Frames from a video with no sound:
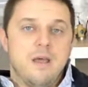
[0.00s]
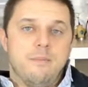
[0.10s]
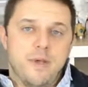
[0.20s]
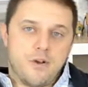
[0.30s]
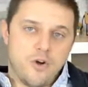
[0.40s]

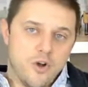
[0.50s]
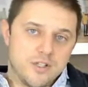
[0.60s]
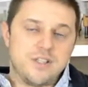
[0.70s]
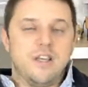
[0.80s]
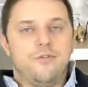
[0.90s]

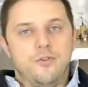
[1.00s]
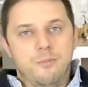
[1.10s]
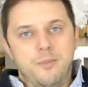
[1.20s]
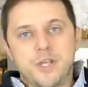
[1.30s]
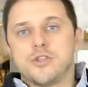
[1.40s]
because if you
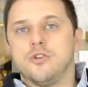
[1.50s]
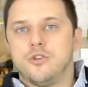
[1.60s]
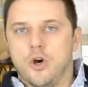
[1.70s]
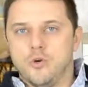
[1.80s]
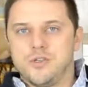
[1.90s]
miss on
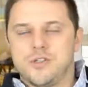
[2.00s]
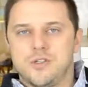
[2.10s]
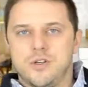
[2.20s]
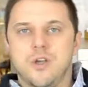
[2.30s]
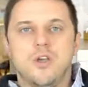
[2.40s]

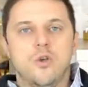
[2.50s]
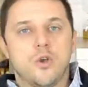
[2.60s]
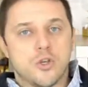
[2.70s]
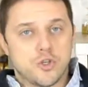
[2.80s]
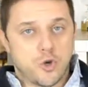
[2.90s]
those, you
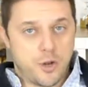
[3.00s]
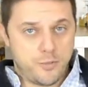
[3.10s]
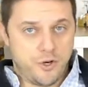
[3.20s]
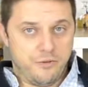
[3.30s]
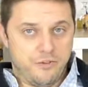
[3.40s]
can screw up
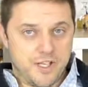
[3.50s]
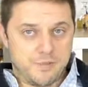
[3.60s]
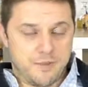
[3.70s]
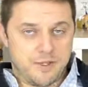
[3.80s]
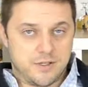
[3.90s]
your
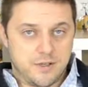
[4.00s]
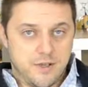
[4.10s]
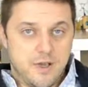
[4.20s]
investment.